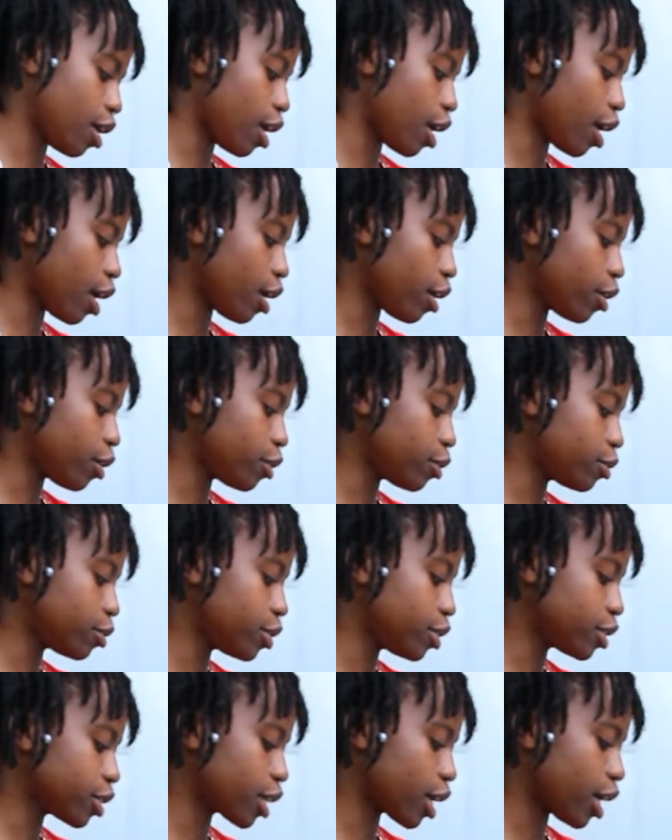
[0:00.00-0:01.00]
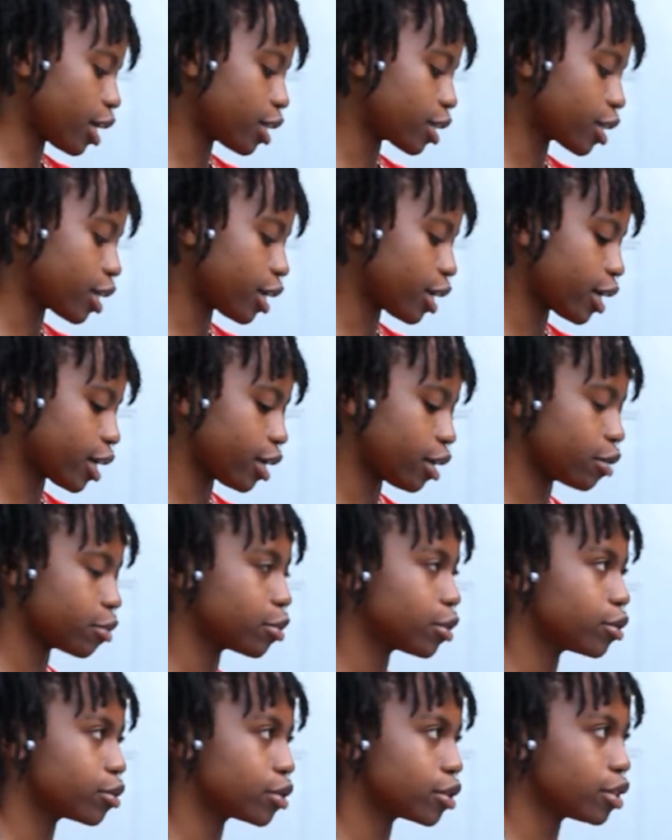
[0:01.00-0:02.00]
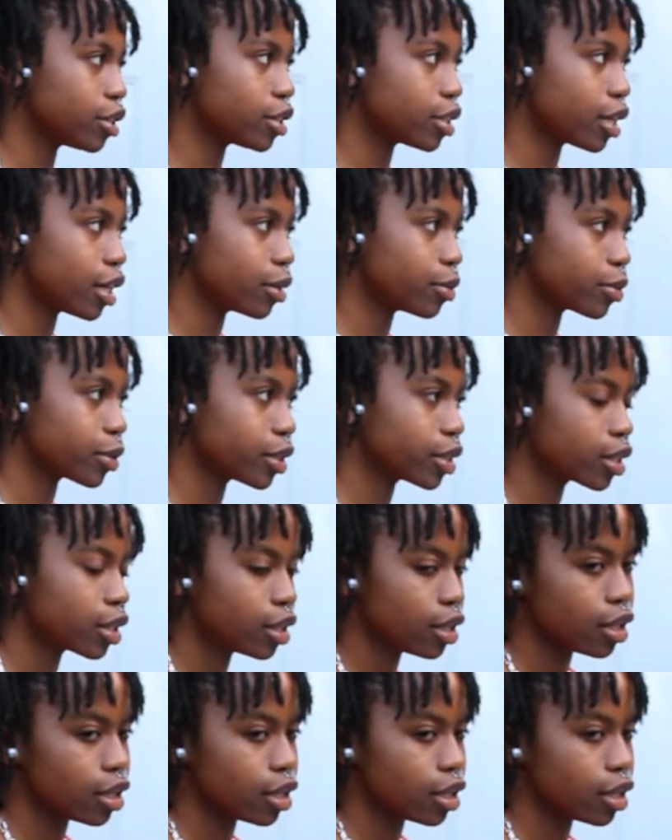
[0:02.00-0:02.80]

how does Kyla Kai approach design work?